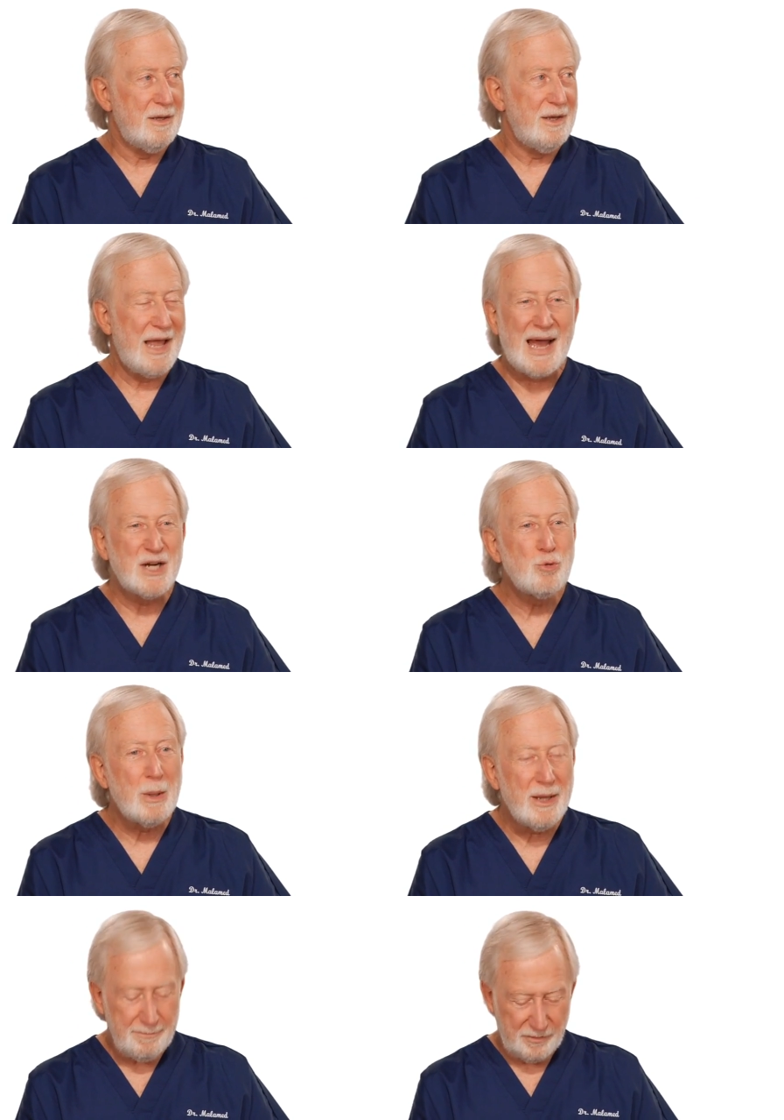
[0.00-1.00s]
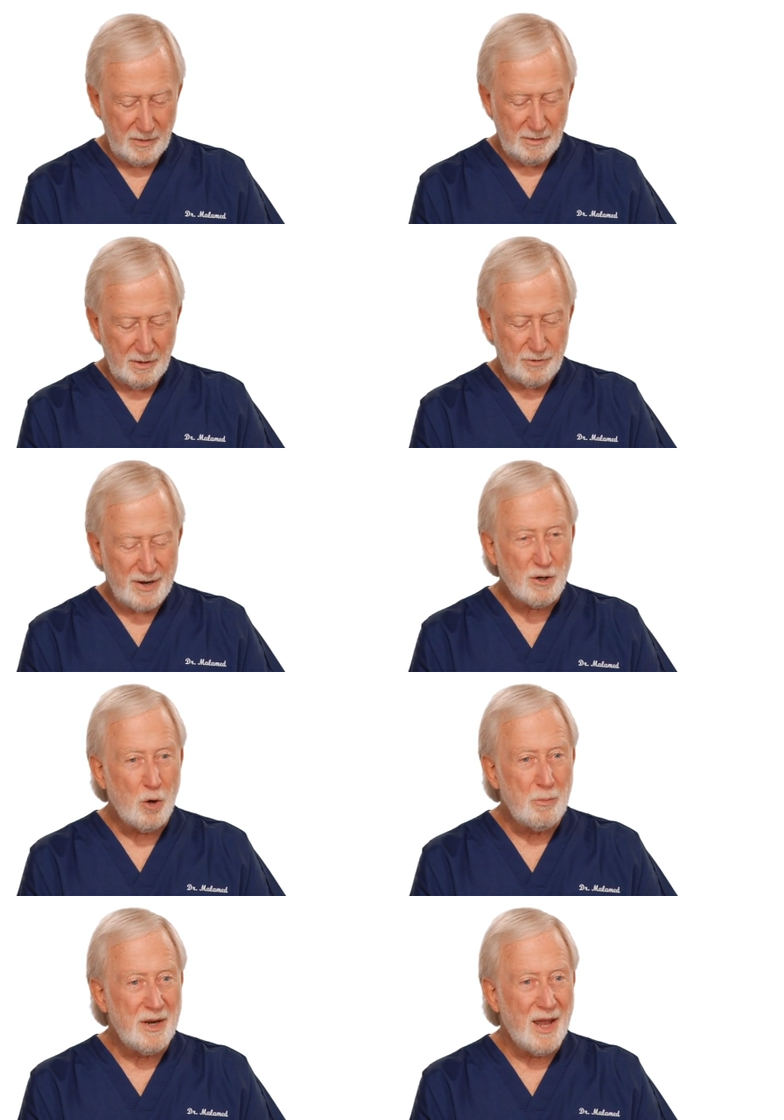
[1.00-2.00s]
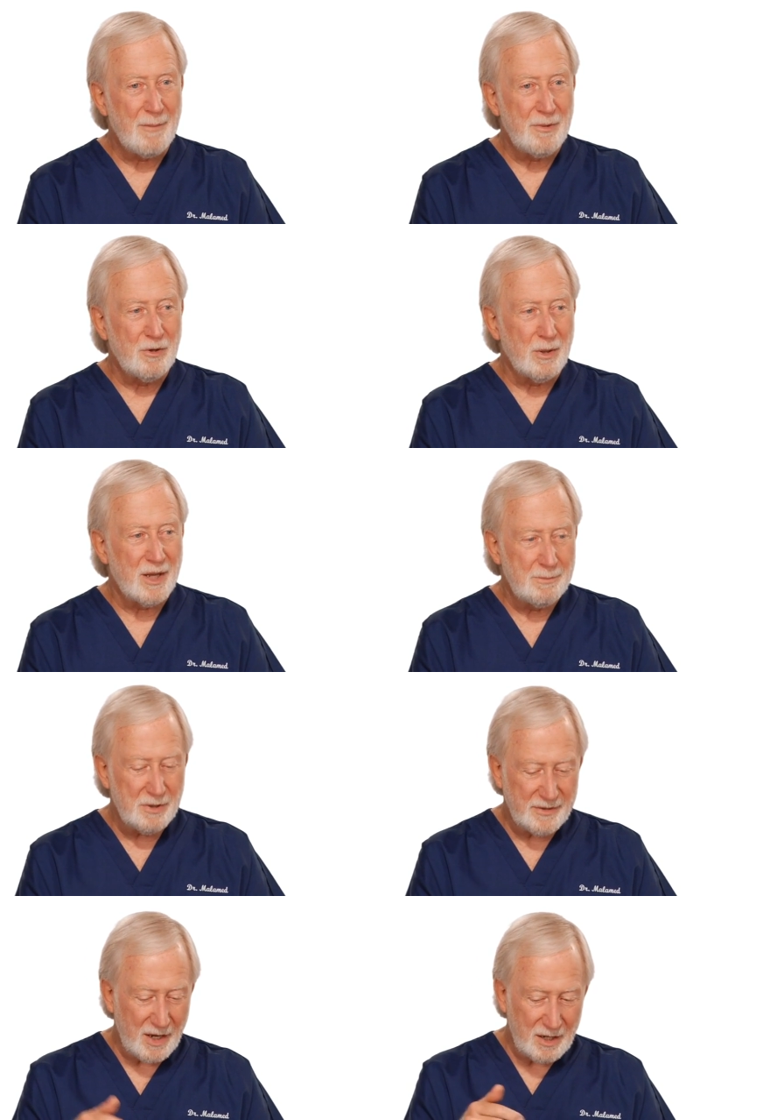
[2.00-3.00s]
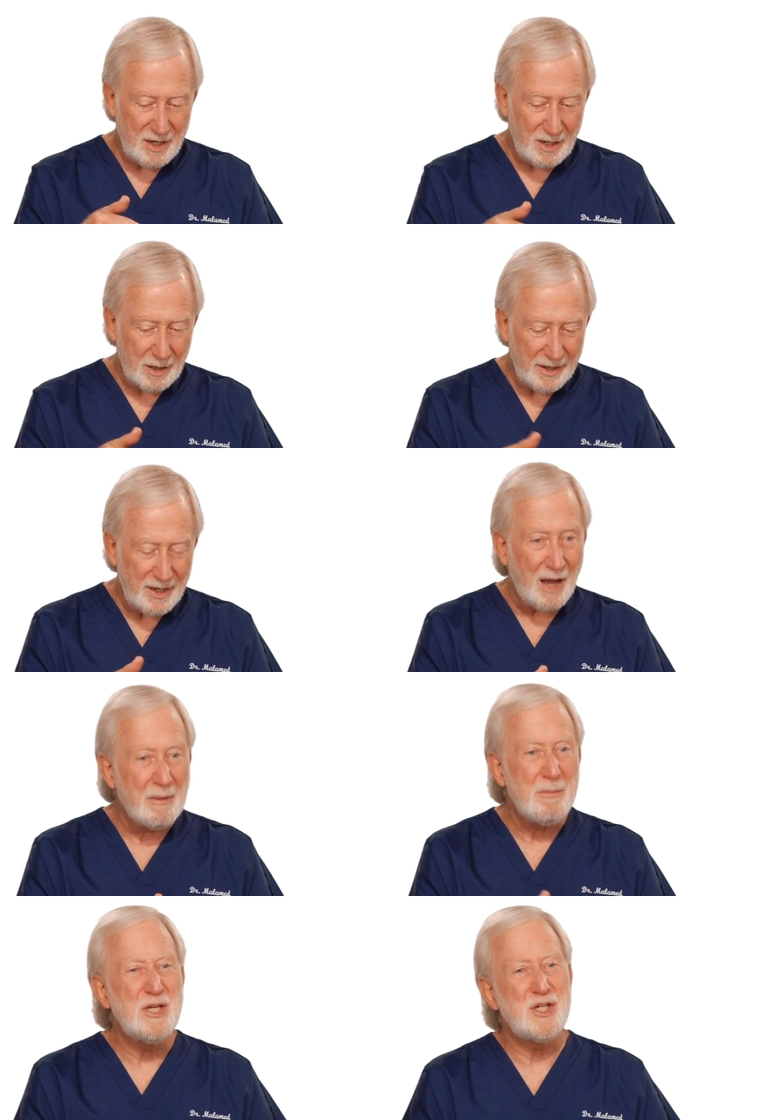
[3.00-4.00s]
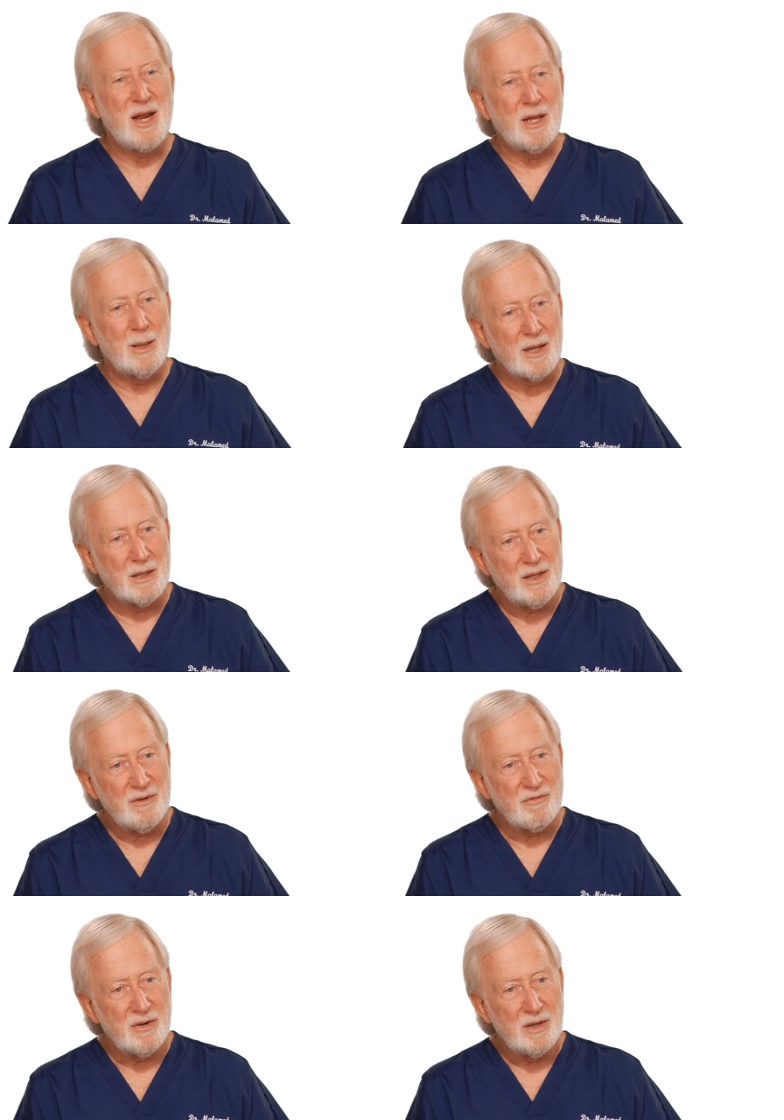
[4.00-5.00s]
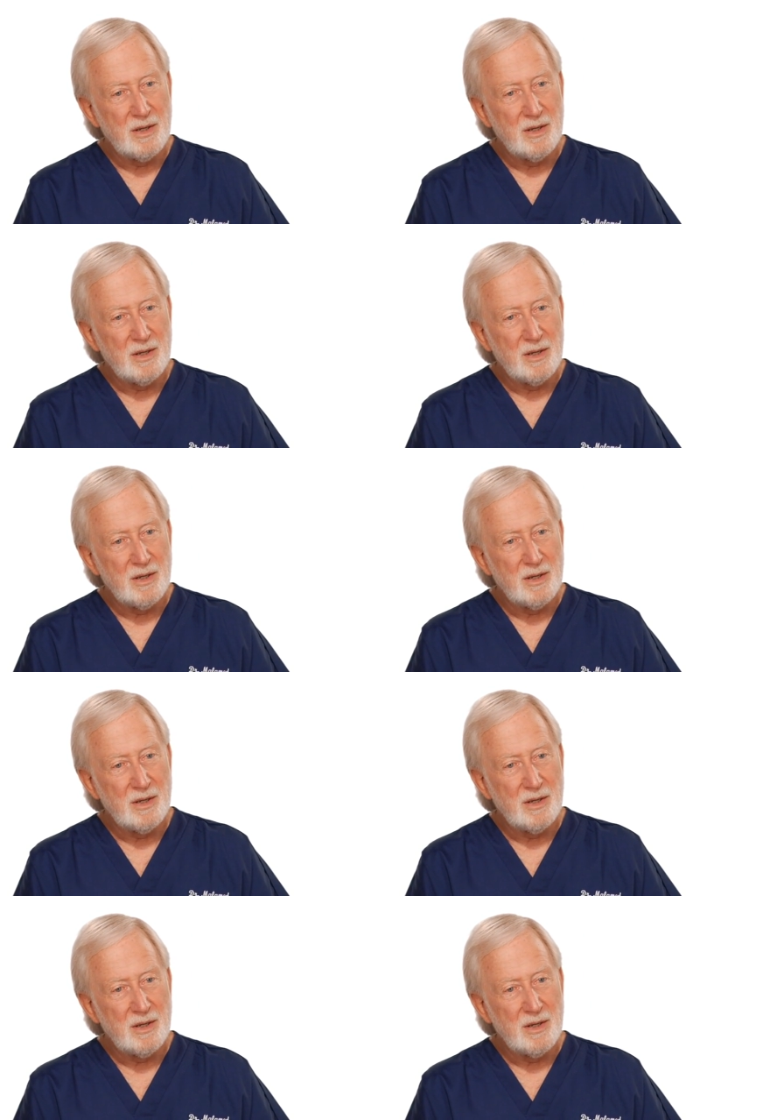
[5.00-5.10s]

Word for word: casually crack open the ampule and put that needle in? I'm going to be shaking like a leaf.